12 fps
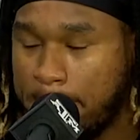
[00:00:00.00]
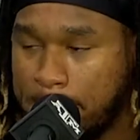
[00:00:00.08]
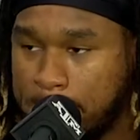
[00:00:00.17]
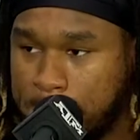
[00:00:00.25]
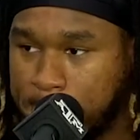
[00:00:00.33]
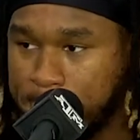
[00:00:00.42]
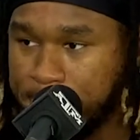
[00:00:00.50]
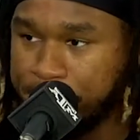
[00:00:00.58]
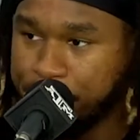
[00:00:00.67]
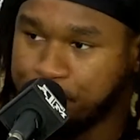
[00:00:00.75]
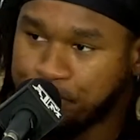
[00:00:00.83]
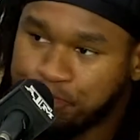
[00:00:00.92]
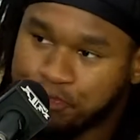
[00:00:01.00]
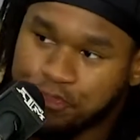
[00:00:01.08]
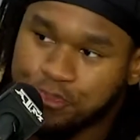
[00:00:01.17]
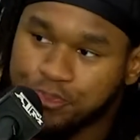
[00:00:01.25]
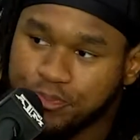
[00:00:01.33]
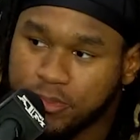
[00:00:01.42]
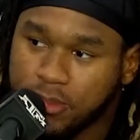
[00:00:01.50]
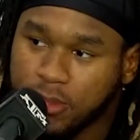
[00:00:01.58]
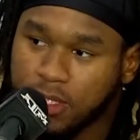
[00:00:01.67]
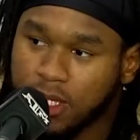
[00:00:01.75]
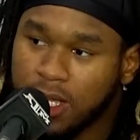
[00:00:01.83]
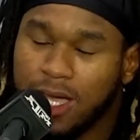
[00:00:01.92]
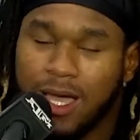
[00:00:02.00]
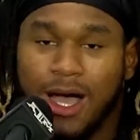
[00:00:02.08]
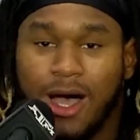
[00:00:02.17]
And then were his orange gloves just for Halloween?